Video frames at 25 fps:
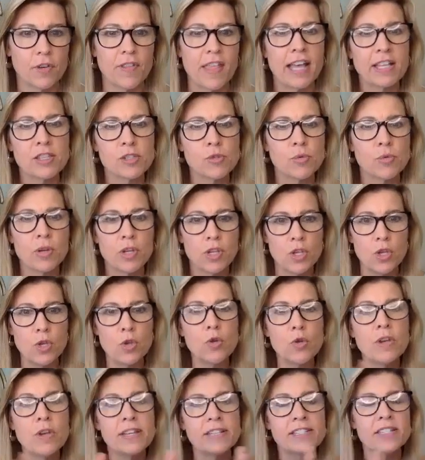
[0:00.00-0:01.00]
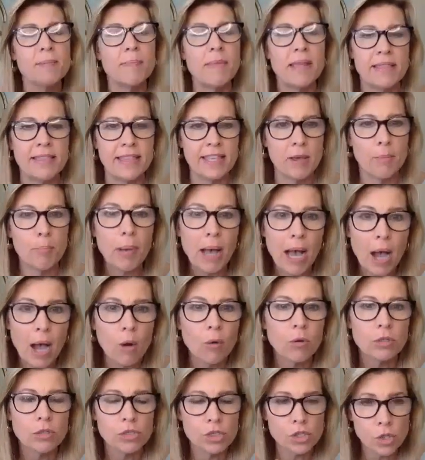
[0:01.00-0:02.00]
That's where you get to make the
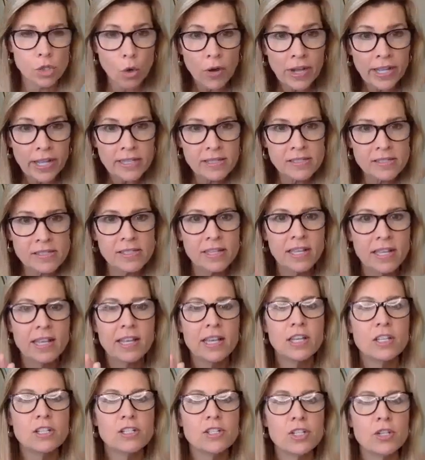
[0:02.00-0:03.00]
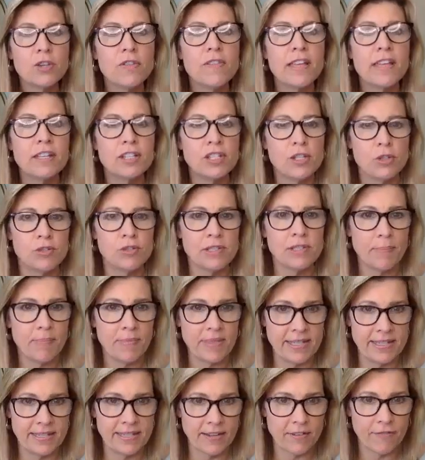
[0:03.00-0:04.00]
empowered choice to then do
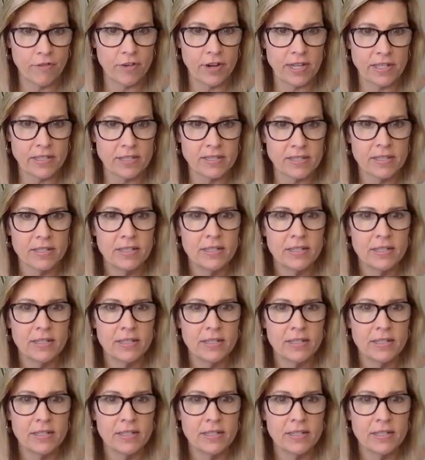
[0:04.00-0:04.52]
something different.